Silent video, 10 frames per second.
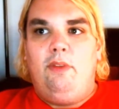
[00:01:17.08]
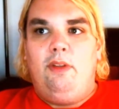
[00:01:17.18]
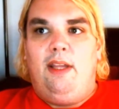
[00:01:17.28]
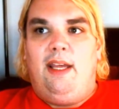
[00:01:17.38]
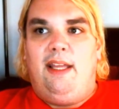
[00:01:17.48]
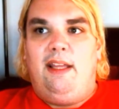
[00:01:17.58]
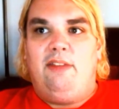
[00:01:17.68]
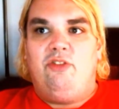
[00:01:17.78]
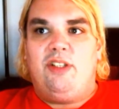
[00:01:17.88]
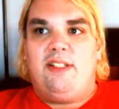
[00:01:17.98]
and, and
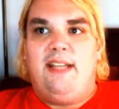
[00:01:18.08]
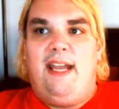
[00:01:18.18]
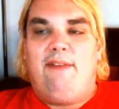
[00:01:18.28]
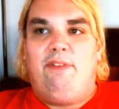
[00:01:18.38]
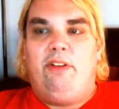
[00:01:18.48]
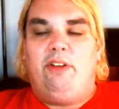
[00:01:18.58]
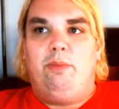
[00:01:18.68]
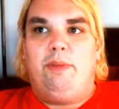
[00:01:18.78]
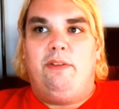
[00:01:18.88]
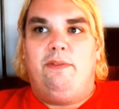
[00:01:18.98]
just to have a little
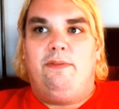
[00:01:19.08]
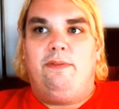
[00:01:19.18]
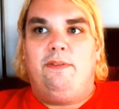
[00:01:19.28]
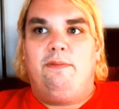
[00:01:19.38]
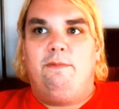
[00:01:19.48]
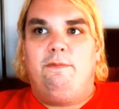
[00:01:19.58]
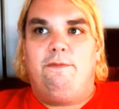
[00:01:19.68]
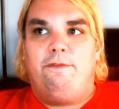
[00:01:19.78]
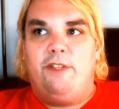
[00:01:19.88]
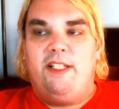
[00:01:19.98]
bit of
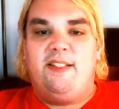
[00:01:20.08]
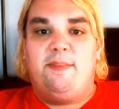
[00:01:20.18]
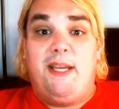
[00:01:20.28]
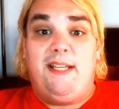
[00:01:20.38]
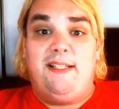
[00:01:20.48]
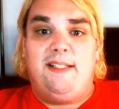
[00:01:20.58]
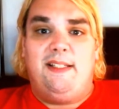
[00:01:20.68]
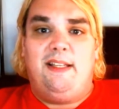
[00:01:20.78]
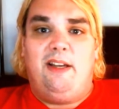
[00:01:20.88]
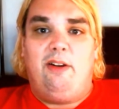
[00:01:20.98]
free space in
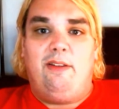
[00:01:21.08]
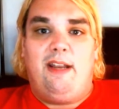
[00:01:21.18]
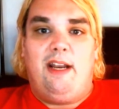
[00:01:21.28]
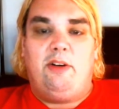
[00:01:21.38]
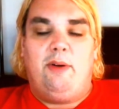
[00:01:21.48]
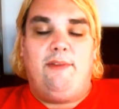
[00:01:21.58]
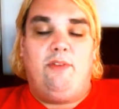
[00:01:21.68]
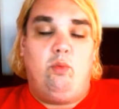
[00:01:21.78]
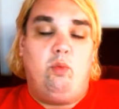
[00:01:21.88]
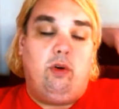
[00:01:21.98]
there that I don't have to
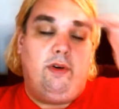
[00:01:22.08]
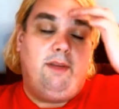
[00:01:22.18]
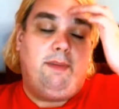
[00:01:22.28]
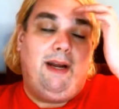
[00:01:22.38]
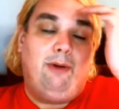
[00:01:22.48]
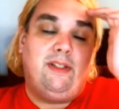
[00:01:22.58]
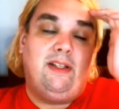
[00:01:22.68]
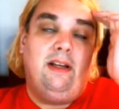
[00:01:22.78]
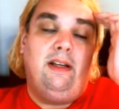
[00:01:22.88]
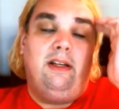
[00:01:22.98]
worry about.
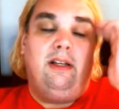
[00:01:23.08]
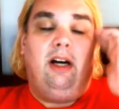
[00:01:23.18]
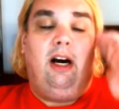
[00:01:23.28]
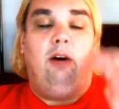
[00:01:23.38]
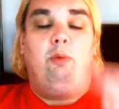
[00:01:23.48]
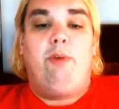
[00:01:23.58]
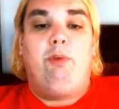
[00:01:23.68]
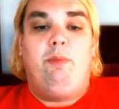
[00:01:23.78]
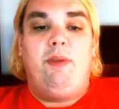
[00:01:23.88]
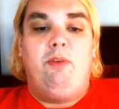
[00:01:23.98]
Uh, we will
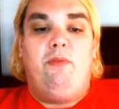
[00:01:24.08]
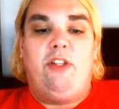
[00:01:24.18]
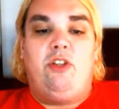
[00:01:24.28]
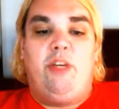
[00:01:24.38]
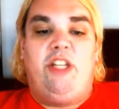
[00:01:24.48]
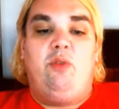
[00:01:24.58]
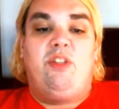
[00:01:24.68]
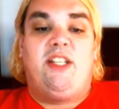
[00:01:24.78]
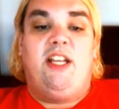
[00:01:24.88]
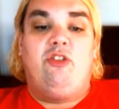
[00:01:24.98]
be moving to a new
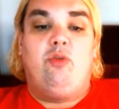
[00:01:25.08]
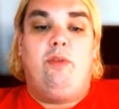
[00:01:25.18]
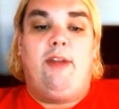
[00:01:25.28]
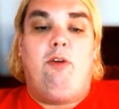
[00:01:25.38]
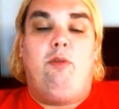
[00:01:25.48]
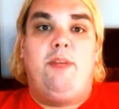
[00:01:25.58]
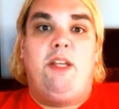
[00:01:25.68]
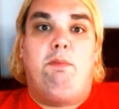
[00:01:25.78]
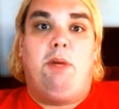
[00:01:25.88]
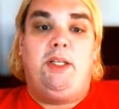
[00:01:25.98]
schedule that will be
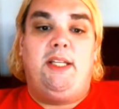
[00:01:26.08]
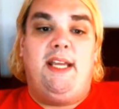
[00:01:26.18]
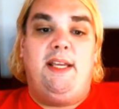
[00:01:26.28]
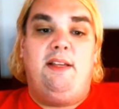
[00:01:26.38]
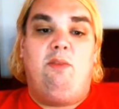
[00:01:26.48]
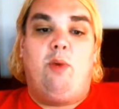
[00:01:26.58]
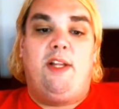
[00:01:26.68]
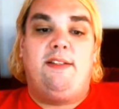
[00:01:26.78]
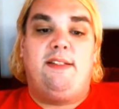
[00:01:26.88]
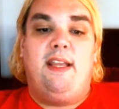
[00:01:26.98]
Monday,
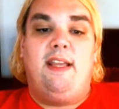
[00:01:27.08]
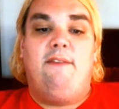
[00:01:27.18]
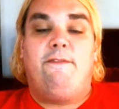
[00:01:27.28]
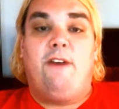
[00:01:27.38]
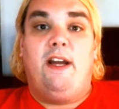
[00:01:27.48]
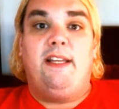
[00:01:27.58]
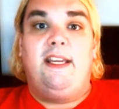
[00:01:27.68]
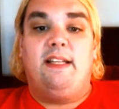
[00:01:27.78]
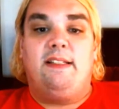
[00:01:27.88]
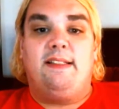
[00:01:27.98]
Wednesday, Friday,
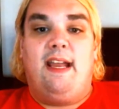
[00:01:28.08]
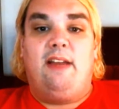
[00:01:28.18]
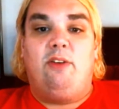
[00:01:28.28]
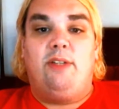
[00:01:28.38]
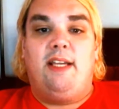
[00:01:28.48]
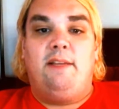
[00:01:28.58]
and Saturday.